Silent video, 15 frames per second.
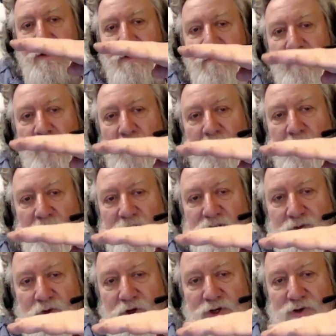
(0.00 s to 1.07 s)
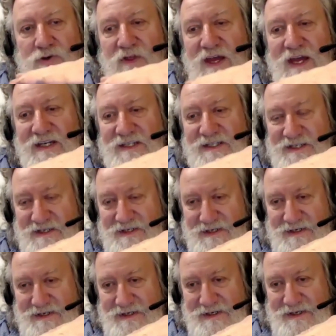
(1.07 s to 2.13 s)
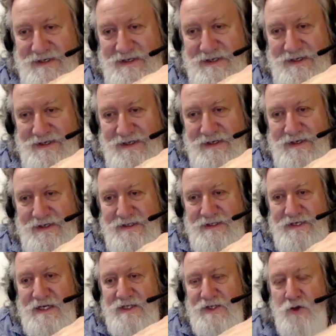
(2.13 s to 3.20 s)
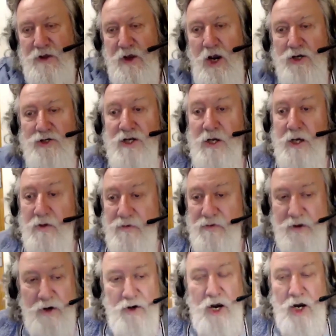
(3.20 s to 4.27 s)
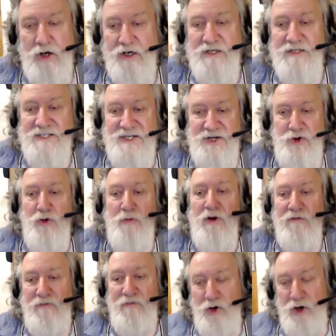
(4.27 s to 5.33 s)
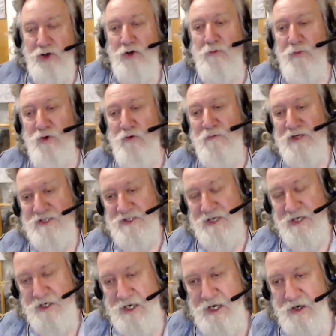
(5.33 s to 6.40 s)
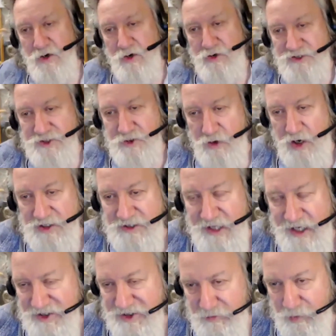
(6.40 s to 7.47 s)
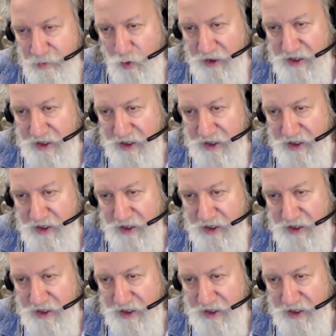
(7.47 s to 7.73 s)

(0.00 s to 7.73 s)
the forebulge will do this. See, so there are considerable vertical movements in the Earth's crust. That's the